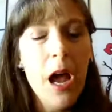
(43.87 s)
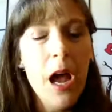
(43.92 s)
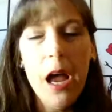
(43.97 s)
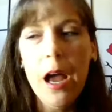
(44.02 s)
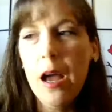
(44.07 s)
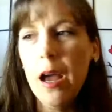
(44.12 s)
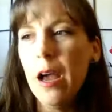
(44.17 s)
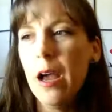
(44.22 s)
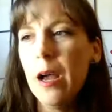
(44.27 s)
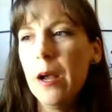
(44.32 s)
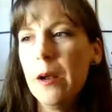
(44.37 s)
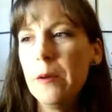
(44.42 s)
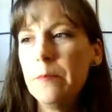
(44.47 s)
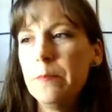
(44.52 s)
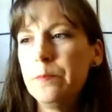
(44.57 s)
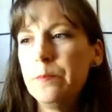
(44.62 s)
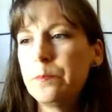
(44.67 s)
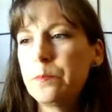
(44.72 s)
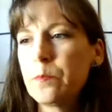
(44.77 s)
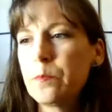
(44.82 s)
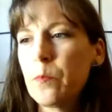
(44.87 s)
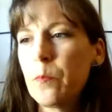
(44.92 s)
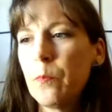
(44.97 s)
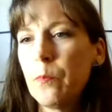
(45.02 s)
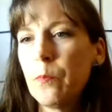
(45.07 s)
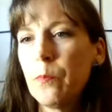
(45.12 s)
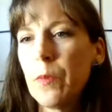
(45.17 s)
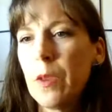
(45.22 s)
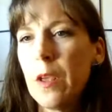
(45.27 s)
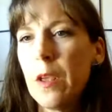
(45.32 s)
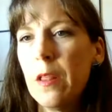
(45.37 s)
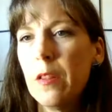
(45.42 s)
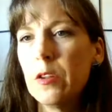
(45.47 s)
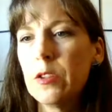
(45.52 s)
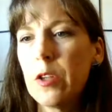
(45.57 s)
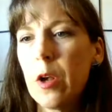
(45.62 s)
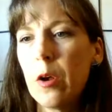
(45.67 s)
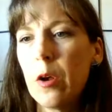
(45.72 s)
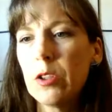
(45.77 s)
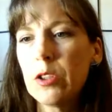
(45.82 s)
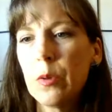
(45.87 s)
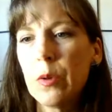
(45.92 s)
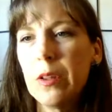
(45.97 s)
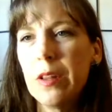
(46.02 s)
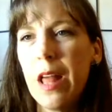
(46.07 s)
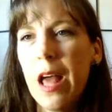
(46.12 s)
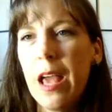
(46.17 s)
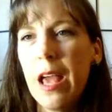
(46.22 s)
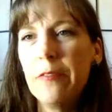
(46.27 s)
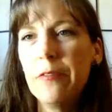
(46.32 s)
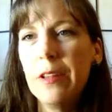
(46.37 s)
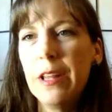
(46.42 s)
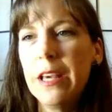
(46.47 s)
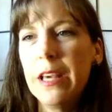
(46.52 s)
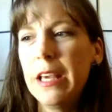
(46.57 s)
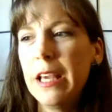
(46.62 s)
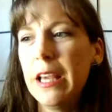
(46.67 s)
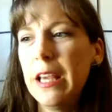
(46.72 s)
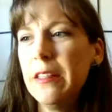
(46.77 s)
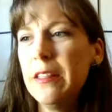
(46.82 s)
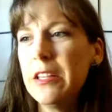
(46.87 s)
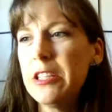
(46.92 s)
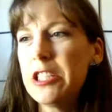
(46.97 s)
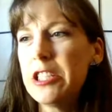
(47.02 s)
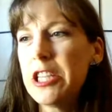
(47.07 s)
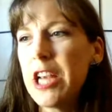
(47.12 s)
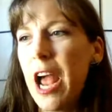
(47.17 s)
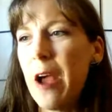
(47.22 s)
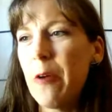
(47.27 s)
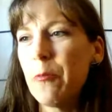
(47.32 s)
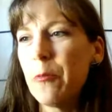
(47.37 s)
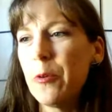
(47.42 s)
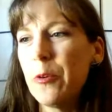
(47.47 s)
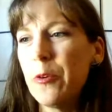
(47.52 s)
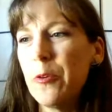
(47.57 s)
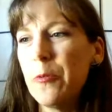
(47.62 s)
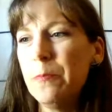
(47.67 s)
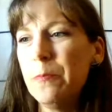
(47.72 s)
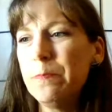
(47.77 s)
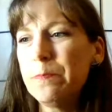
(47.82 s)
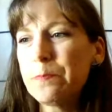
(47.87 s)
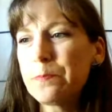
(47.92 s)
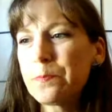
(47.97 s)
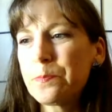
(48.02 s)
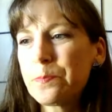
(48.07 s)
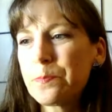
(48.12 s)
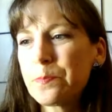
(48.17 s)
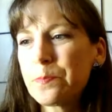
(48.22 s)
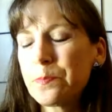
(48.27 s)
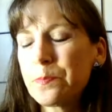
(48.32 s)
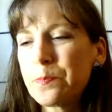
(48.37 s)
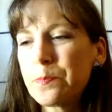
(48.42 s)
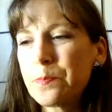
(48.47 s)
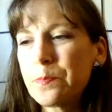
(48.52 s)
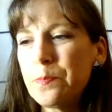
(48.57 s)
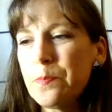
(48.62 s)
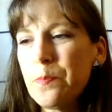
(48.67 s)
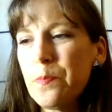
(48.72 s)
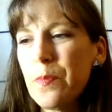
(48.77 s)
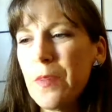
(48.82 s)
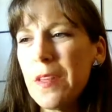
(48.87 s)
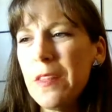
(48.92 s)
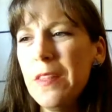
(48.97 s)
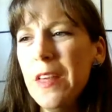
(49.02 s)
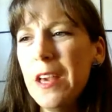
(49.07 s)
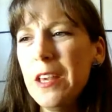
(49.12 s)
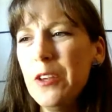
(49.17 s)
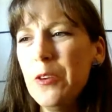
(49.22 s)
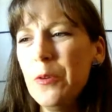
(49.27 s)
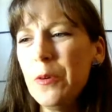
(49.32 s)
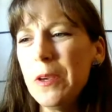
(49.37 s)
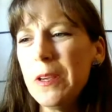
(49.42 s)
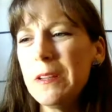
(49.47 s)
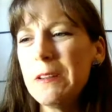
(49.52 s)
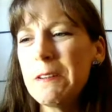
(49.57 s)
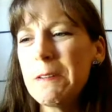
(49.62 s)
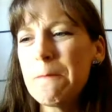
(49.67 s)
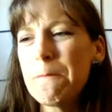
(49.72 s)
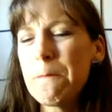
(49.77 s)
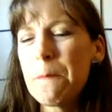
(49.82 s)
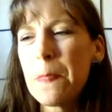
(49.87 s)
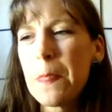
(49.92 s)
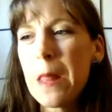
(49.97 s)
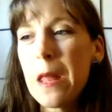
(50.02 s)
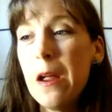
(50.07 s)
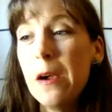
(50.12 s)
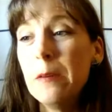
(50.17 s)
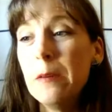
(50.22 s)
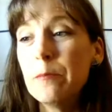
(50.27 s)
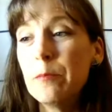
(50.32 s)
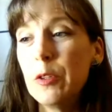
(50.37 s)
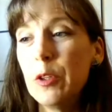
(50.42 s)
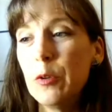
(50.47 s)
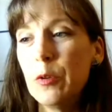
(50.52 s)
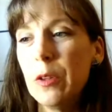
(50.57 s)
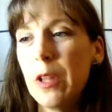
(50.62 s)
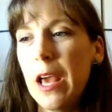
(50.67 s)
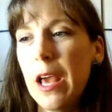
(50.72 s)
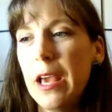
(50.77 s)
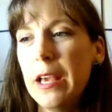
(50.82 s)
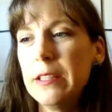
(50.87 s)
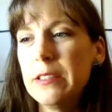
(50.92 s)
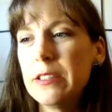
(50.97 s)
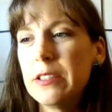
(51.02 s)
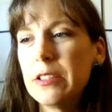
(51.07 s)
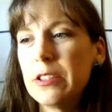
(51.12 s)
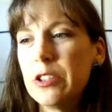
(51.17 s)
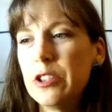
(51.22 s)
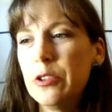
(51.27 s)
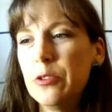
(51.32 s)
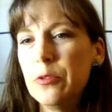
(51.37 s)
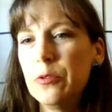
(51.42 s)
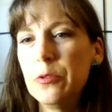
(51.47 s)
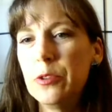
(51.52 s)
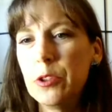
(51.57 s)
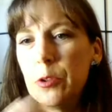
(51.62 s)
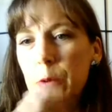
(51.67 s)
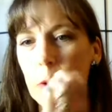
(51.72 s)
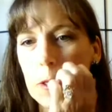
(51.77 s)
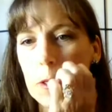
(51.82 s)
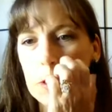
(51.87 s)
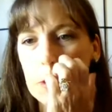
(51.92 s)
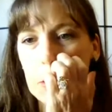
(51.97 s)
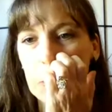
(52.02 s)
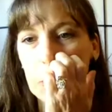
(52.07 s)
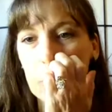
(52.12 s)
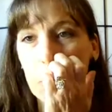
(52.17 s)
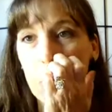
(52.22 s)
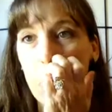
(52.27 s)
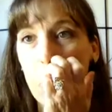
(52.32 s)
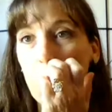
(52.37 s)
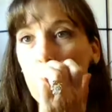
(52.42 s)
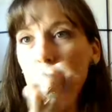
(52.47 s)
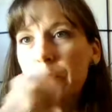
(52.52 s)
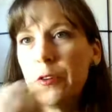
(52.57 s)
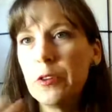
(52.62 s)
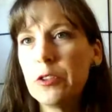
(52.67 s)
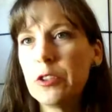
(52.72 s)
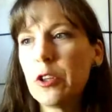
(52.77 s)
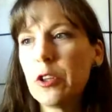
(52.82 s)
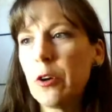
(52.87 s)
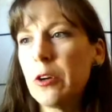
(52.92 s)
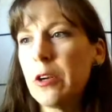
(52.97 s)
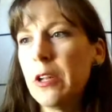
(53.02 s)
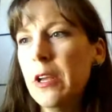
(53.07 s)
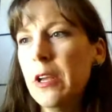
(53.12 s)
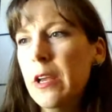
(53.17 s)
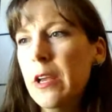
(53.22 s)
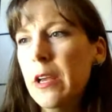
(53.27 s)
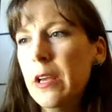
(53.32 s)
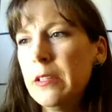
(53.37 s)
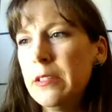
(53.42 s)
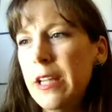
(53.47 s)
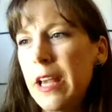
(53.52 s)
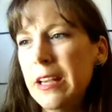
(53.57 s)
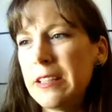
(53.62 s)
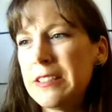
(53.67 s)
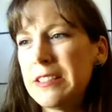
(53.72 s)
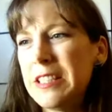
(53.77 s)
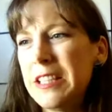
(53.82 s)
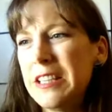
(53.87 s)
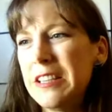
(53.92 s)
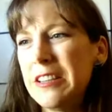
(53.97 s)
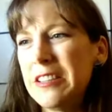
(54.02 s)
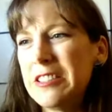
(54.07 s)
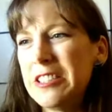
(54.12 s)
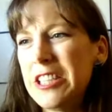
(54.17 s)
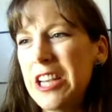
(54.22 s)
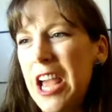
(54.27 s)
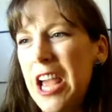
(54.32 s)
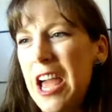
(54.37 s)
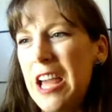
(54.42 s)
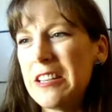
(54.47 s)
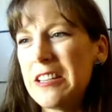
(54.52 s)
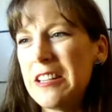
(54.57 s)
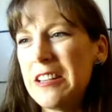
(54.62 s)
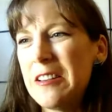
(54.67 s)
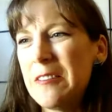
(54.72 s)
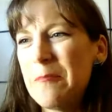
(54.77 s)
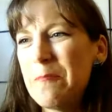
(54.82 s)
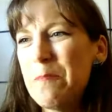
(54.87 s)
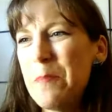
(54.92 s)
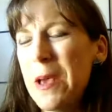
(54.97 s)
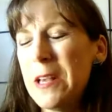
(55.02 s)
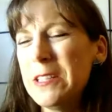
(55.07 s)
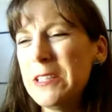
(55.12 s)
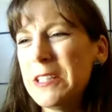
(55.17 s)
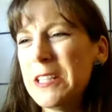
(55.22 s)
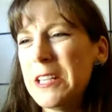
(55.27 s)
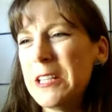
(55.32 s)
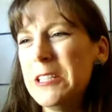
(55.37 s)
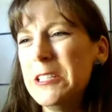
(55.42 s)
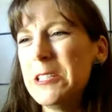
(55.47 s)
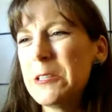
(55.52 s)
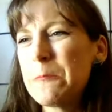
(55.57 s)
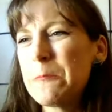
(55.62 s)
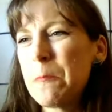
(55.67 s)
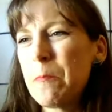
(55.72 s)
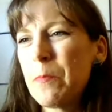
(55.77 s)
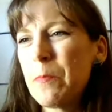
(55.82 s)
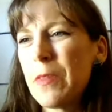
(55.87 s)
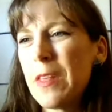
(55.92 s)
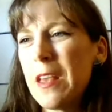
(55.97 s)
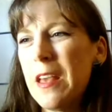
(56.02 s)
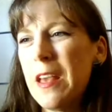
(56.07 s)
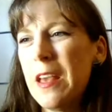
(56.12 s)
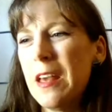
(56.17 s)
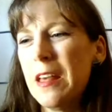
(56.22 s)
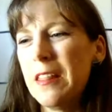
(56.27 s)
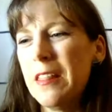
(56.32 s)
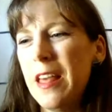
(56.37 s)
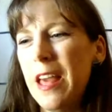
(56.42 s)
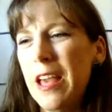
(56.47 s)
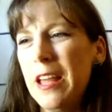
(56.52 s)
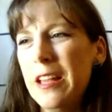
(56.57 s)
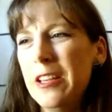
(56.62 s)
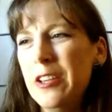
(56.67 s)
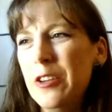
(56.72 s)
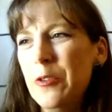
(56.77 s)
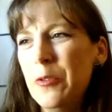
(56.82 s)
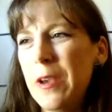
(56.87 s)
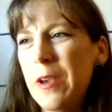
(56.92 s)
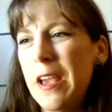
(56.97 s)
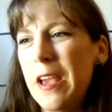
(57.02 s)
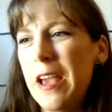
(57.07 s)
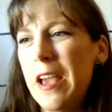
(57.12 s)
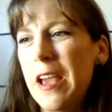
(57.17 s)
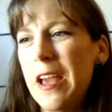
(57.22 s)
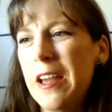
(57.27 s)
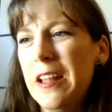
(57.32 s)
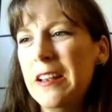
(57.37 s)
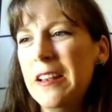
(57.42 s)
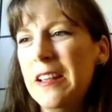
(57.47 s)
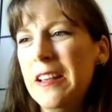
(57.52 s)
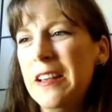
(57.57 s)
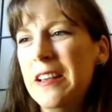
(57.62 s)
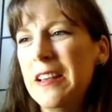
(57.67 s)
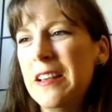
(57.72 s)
There's also a live link in the chat room that you can utilize to join too, or if you start texting a chat message, then you can